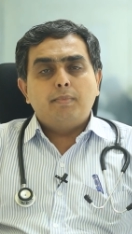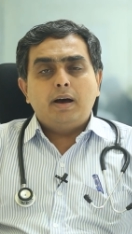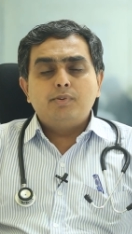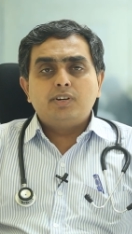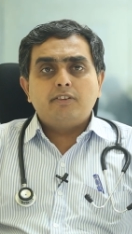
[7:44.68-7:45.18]

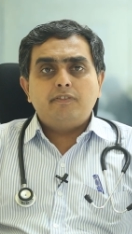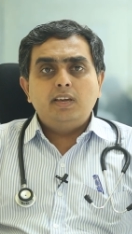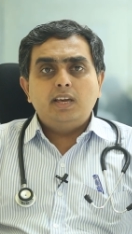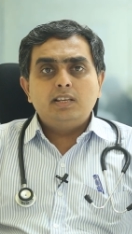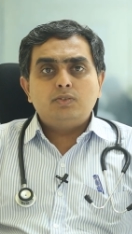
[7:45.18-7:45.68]

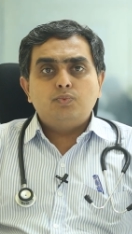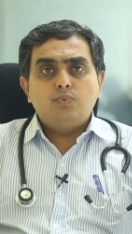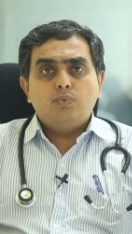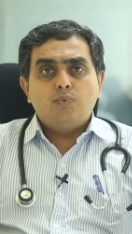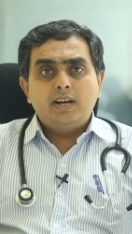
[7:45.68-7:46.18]
Mammography is
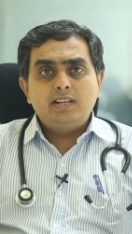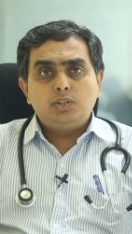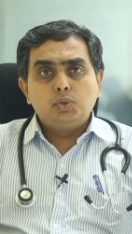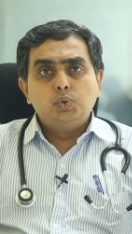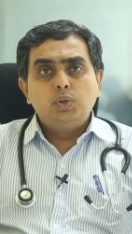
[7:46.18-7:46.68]
one
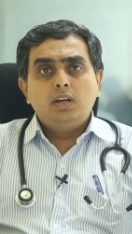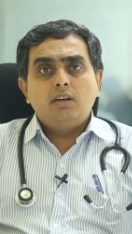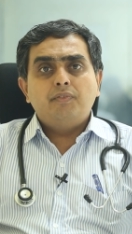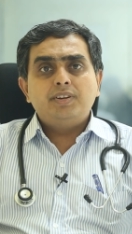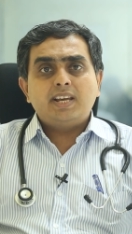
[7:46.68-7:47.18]
tool
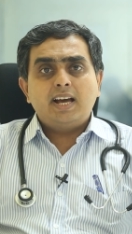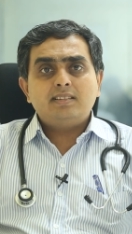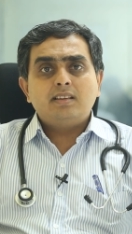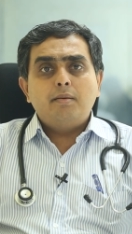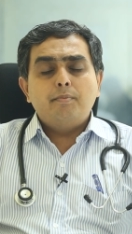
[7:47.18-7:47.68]
which
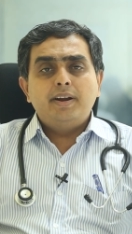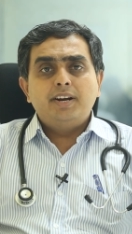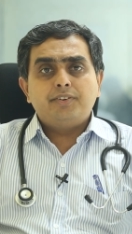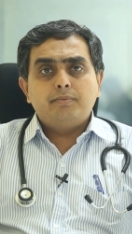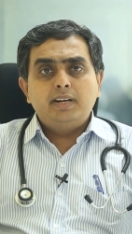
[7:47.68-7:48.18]
has made
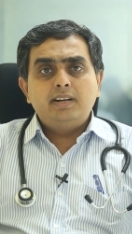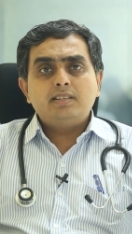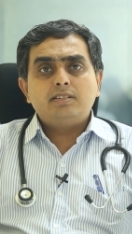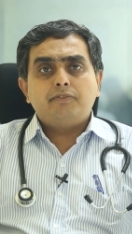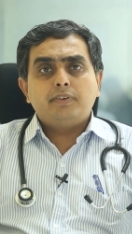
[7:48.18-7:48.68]
a
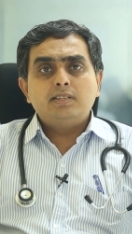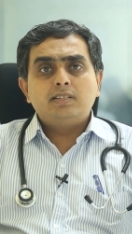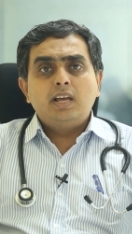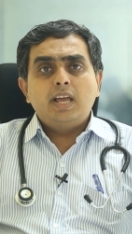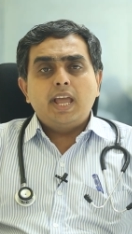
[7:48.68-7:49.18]
tremendous
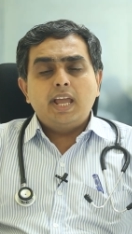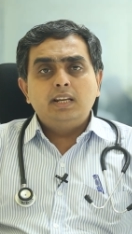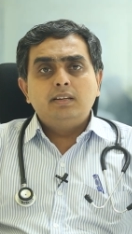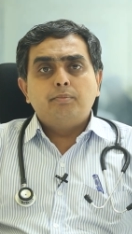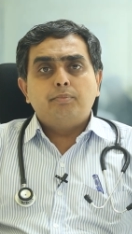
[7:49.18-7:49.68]
difference
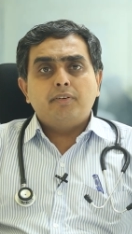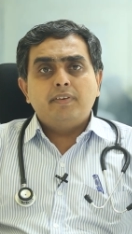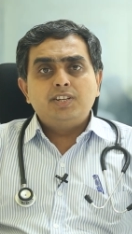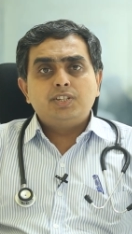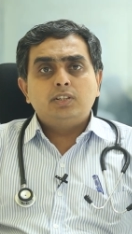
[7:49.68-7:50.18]
in
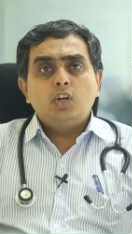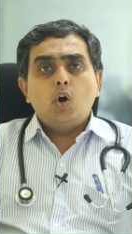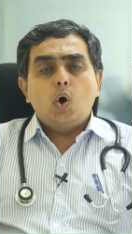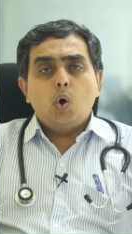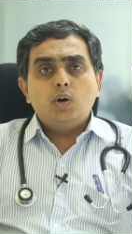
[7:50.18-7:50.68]
prevention
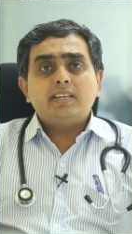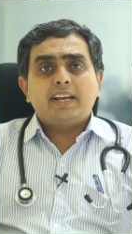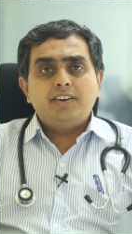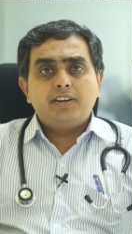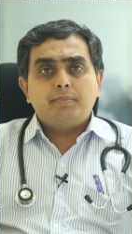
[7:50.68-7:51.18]
or
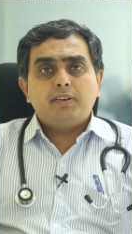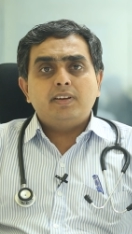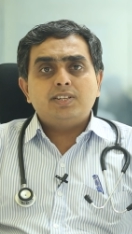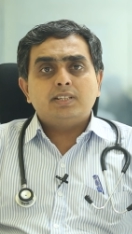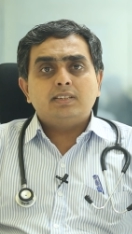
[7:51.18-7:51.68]
secondary
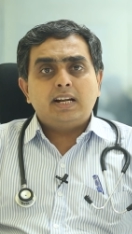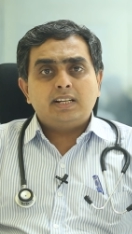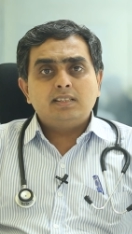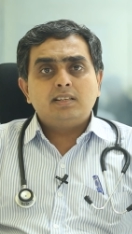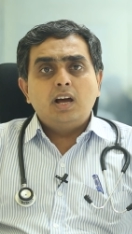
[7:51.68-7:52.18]
prevention,
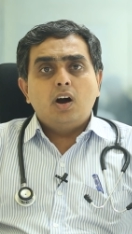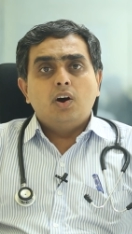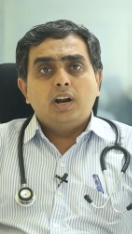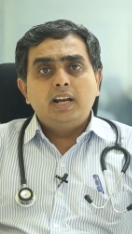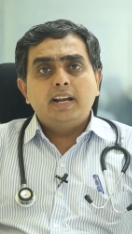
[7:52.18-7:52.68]
that is
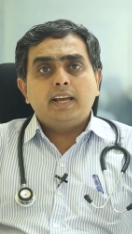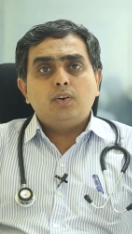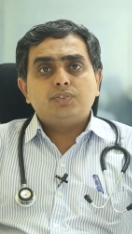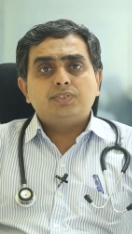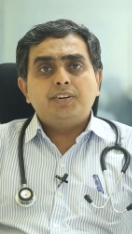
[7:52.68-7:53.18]
early
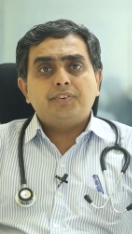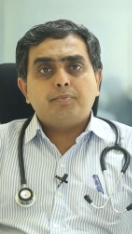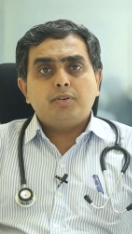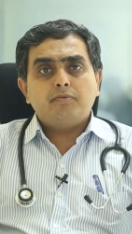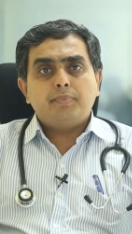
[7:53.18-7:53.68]
diagnosis and
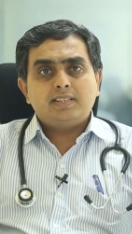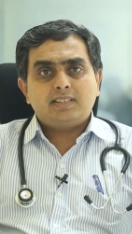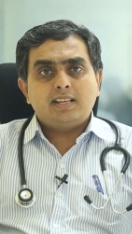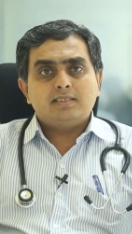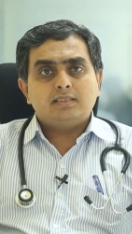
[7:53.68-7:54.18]
treatment of
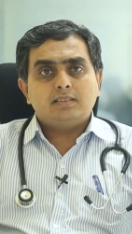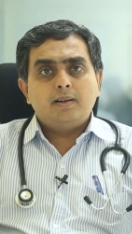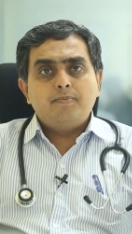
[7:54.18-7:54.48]
breast cancer.